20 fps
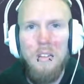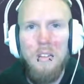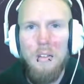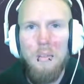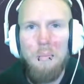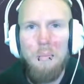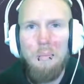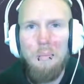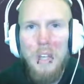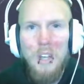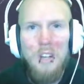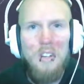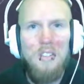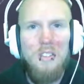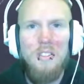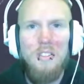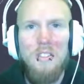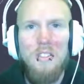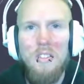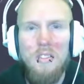
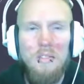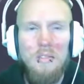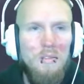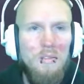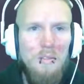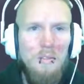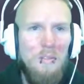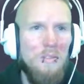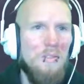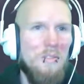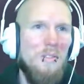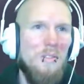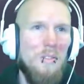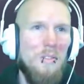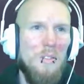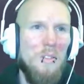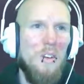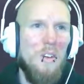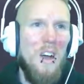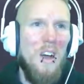Because
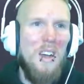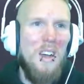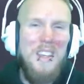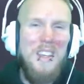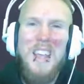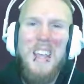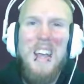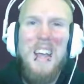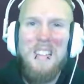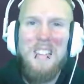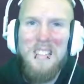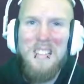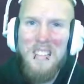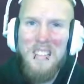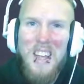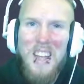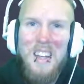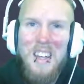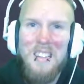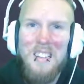I can't
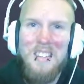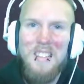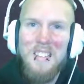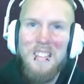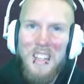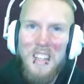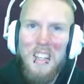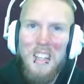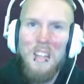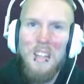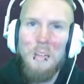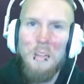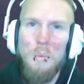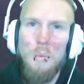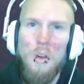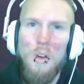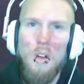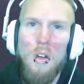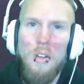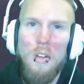stand seeing the
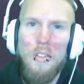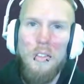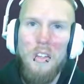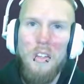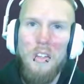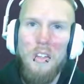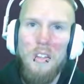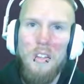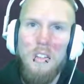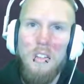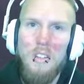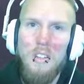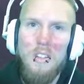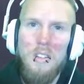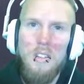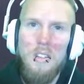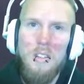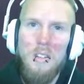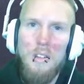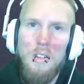world
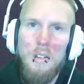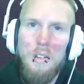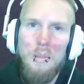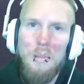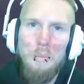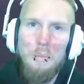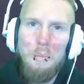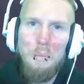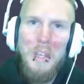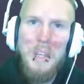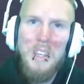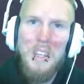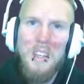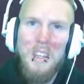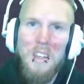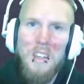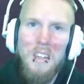being